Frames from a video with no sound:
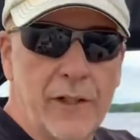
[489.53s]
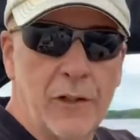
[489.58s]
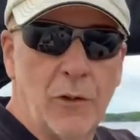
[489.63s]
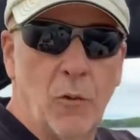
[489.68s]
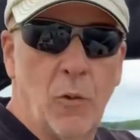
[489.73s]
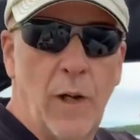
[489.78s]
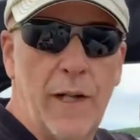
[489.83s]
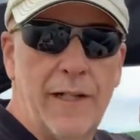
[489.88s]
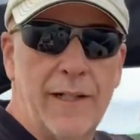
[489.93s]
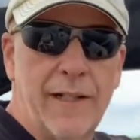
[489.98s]
the
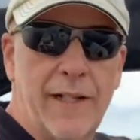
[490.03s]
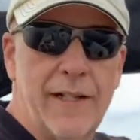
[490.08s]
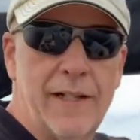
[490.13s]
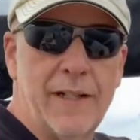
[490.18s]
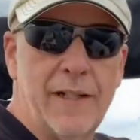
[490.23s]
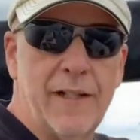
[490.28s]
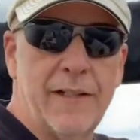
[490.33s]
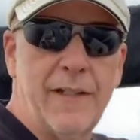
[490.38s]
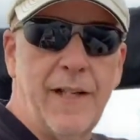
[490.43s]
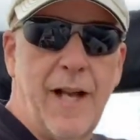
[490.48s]
white light
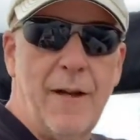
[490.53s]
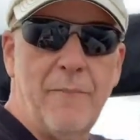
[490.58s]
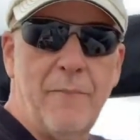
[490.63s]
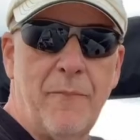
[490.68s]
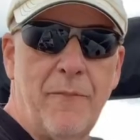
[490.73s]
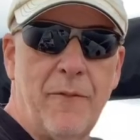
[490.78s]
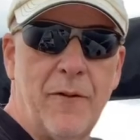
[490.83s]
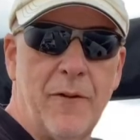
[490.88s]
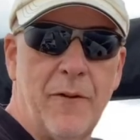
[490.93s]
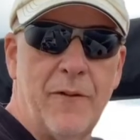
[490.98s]
on the top
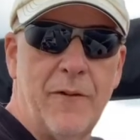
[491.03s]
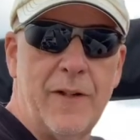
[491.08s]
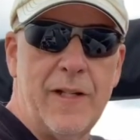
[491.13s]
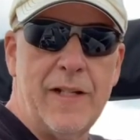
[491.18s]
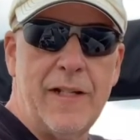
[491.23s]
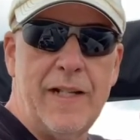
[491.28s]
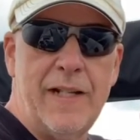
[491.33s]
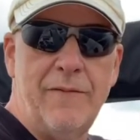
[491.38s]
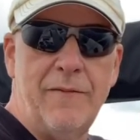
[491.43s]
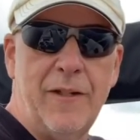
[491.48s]
for
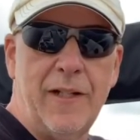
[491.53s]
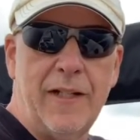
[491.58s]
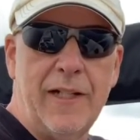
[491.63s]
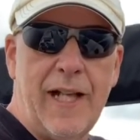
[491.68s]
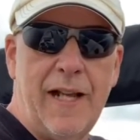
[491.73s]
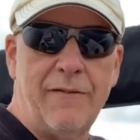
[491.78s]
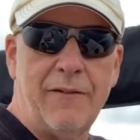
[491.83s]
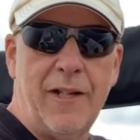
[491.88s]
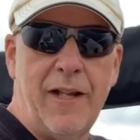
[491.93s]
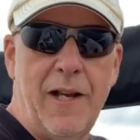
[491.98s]
evening
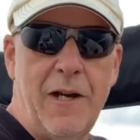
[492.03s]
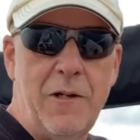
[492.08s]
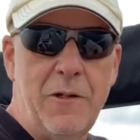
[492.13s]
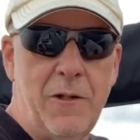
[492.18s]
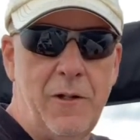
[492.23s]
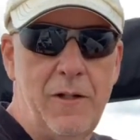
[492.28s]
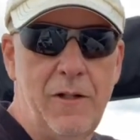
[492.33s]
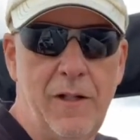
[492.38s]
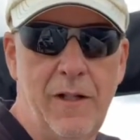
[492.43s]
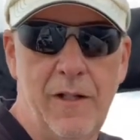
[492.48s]

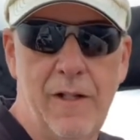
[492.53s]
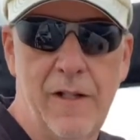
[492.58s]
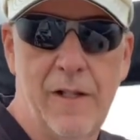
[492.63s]
navigation.